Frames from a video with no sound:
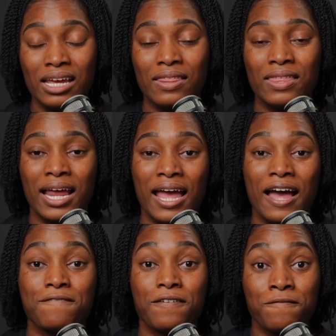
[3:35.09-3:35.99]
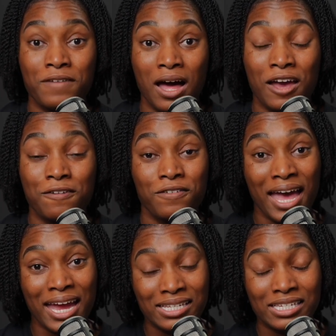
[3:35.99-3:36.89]
then I have 5
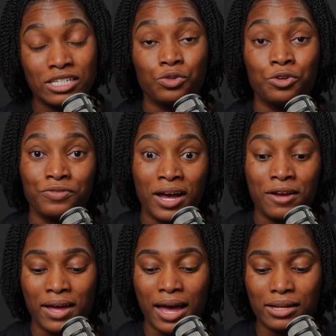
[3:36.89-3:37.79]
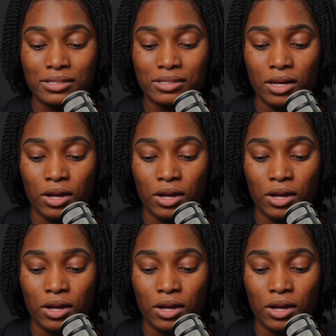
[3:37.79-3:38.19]
X's or 5 hats.